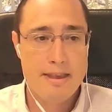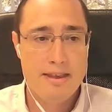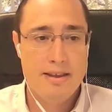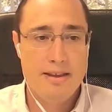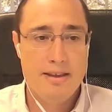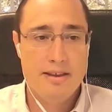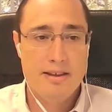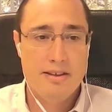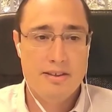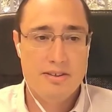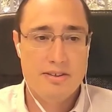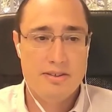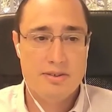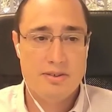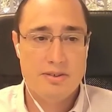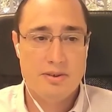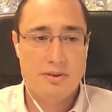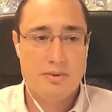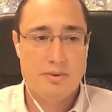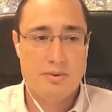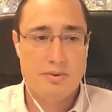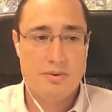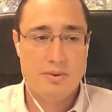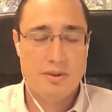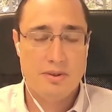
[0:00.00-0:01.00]

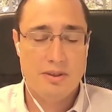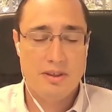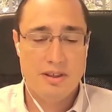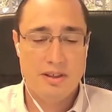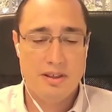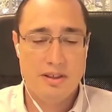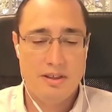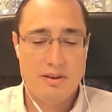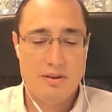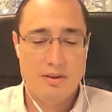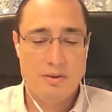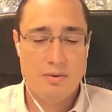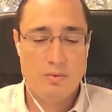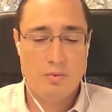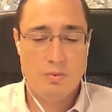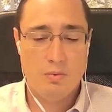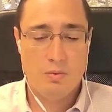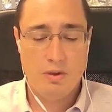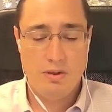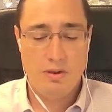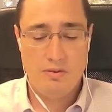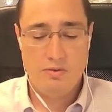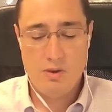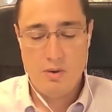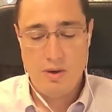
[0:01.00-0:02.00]
So
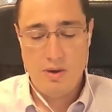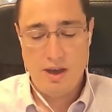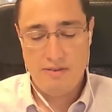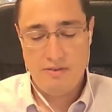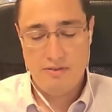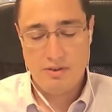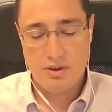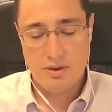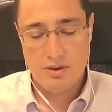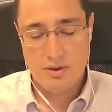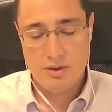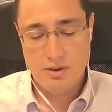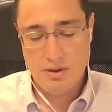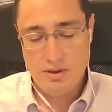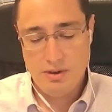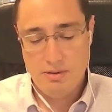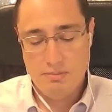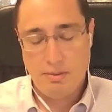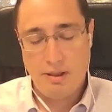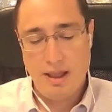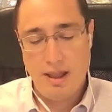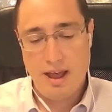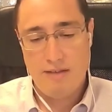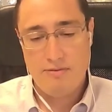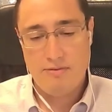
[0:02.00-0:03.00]
if you have a good
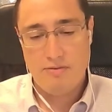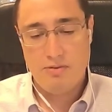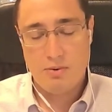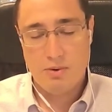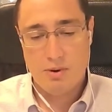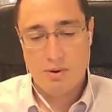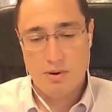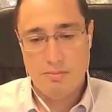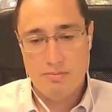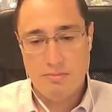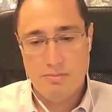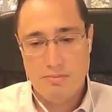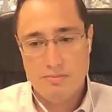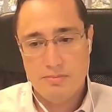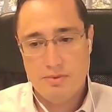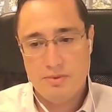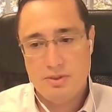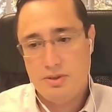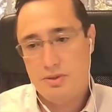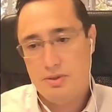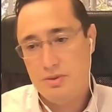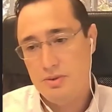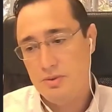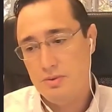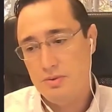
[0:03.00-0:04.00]
platform
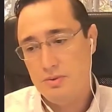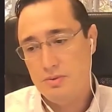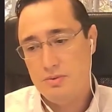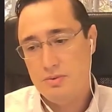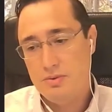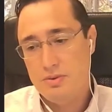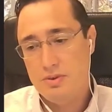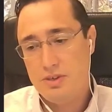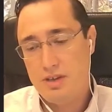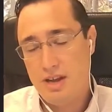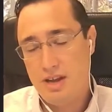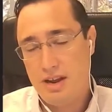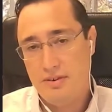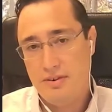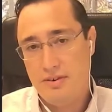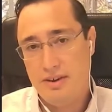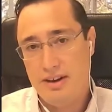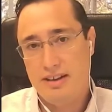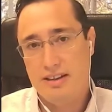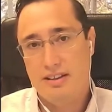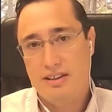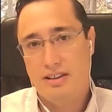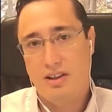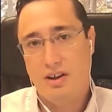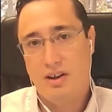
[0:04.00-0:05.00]
to generate
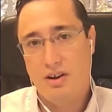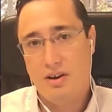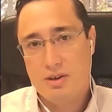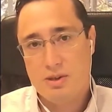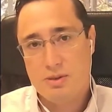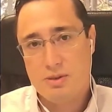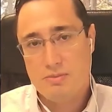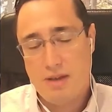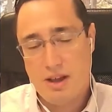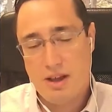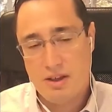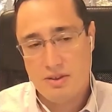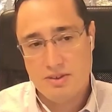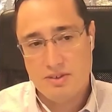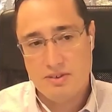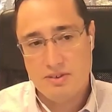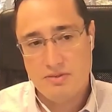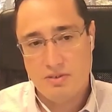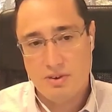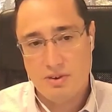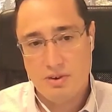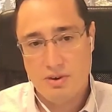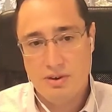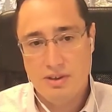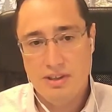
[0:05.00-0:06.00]
large amounts of
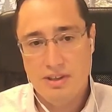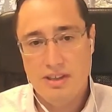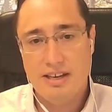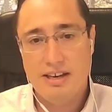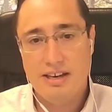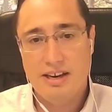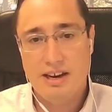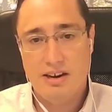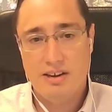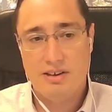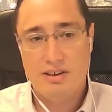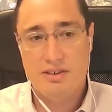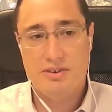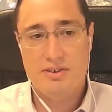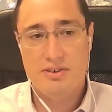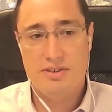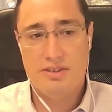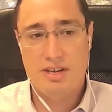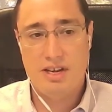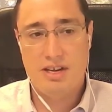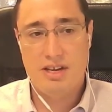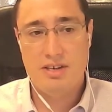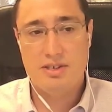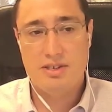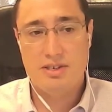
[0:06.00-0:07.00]
early
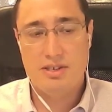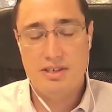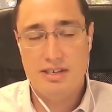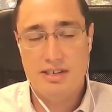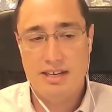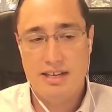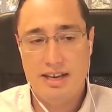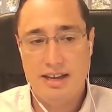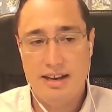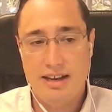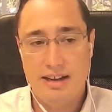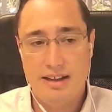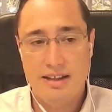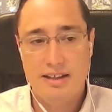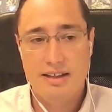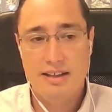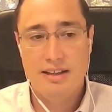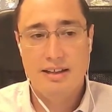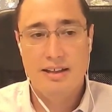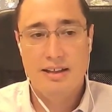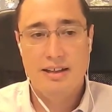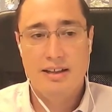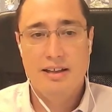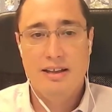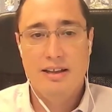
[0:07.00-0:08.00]
characterization data,
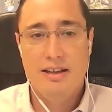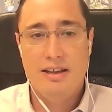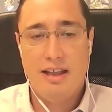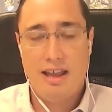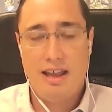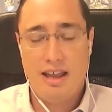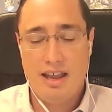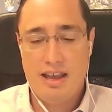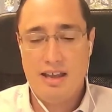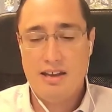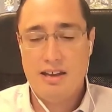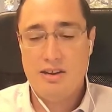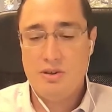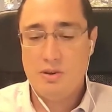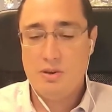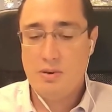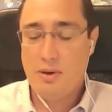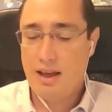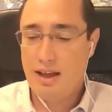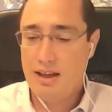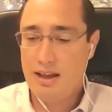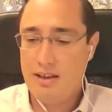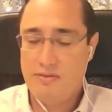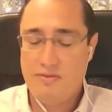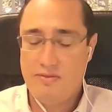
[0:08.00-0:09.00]
and you
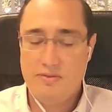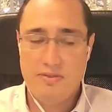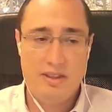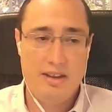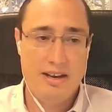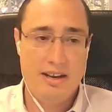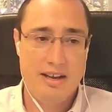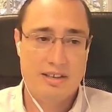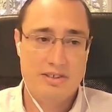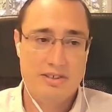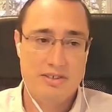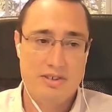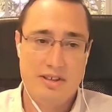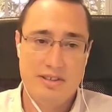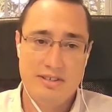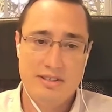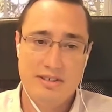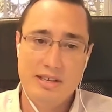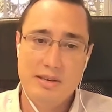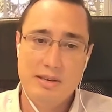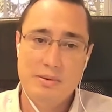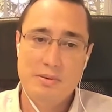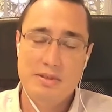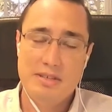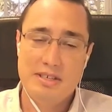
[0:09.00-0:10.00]
have the next-gen
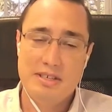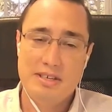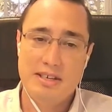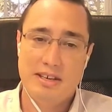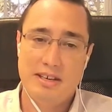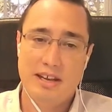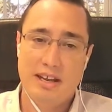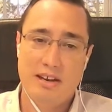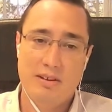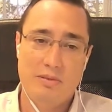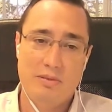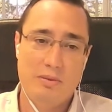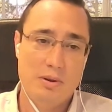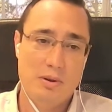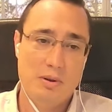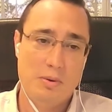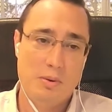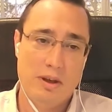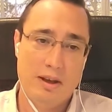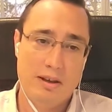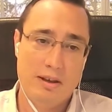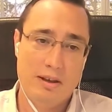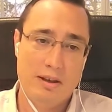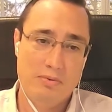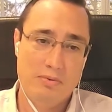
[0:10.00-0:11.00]
sequencing data where you
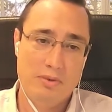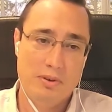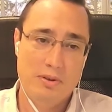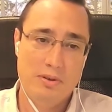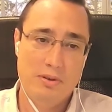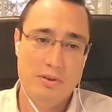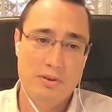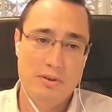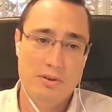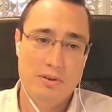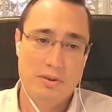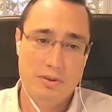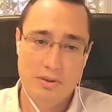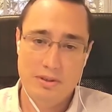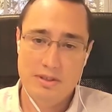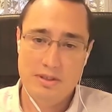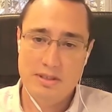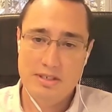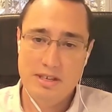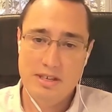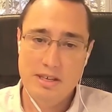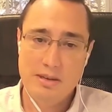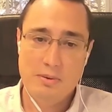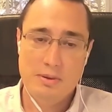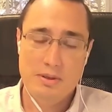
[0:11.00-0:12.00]
have good
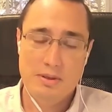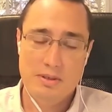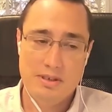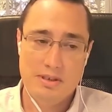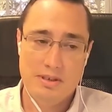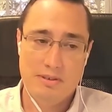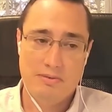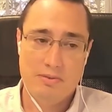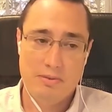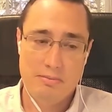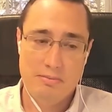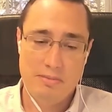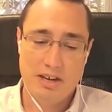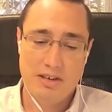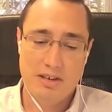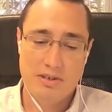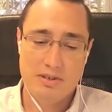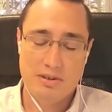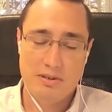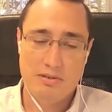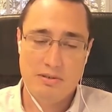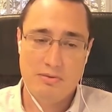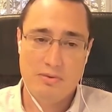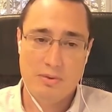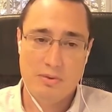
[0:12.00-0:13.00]
sequence
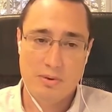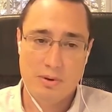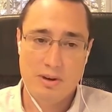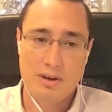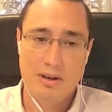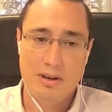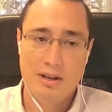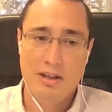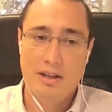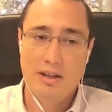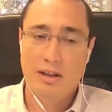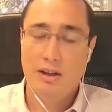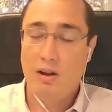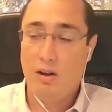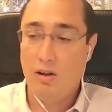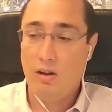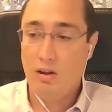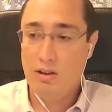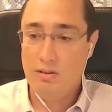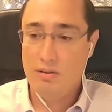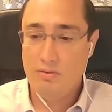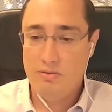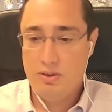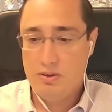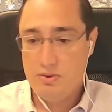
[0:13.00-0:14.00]
information for all
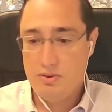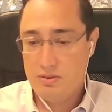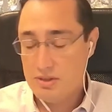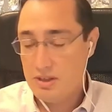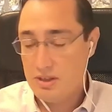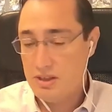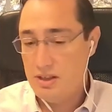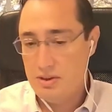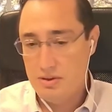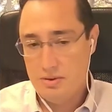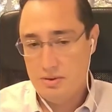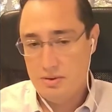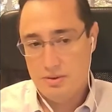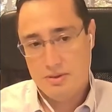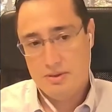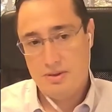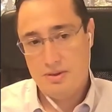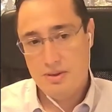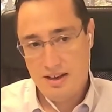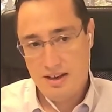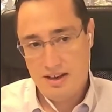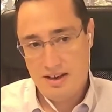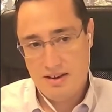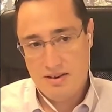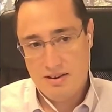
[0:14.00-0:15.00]
of those clones
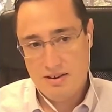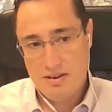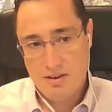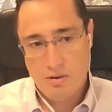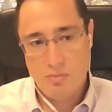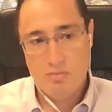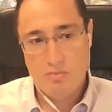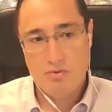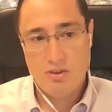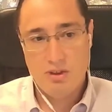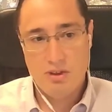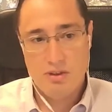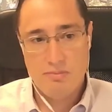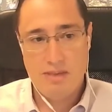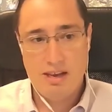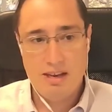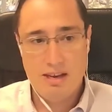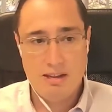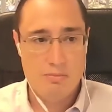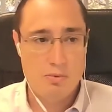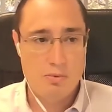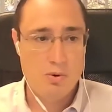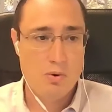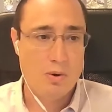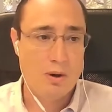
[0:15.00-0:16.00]
and hopefully many
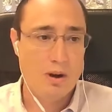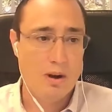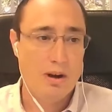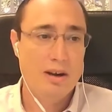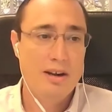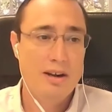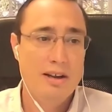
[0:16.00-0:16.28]
more,